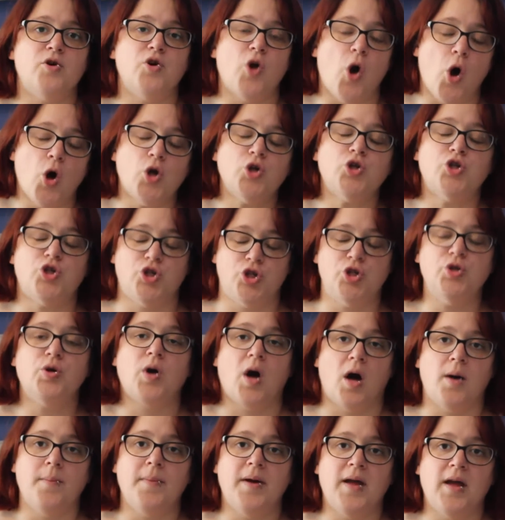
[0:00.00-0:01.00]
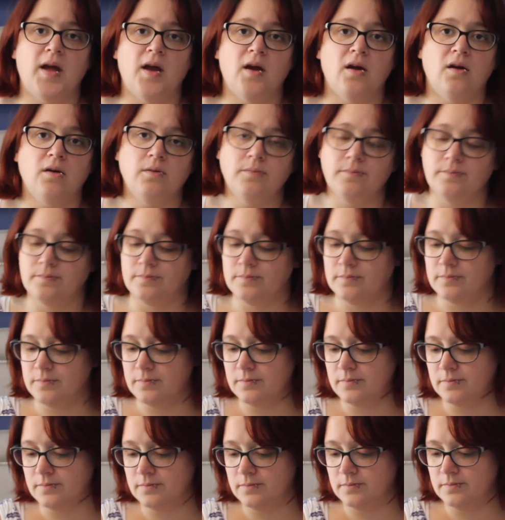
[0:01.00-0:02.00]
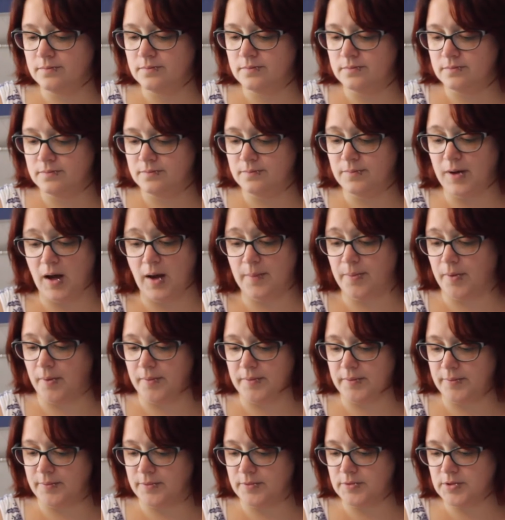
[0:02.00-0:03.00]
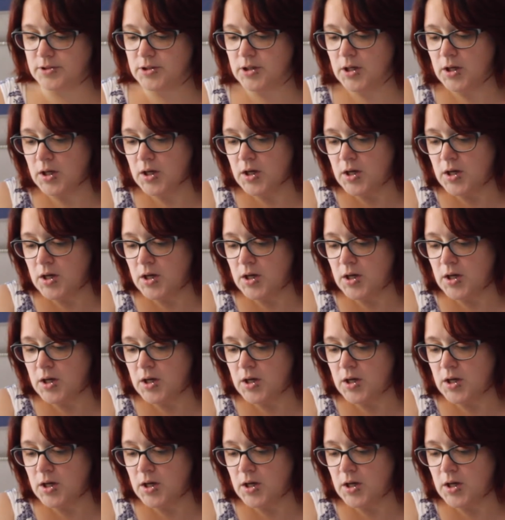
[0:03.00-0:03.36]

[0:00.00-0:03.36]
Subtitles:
not to cut my hair, but I probably won't.